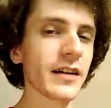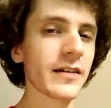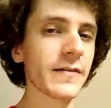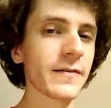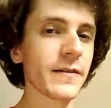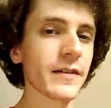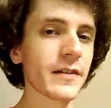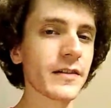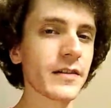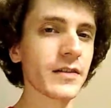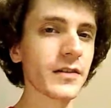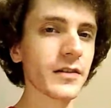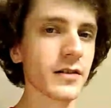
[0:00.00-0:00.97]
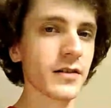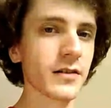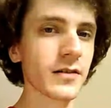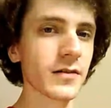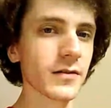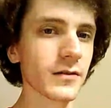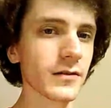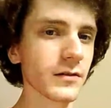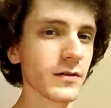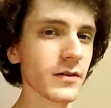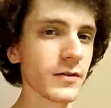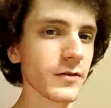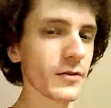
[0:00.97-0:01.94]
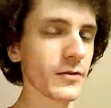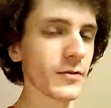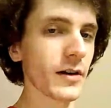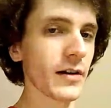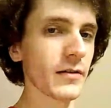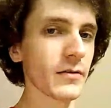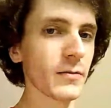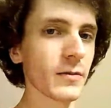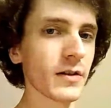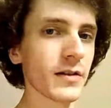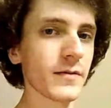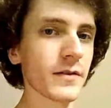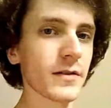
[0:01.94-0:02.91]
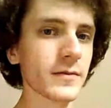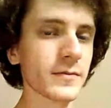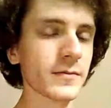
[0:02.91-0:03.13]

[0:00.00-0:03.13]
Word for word: I think, or ground or whatever.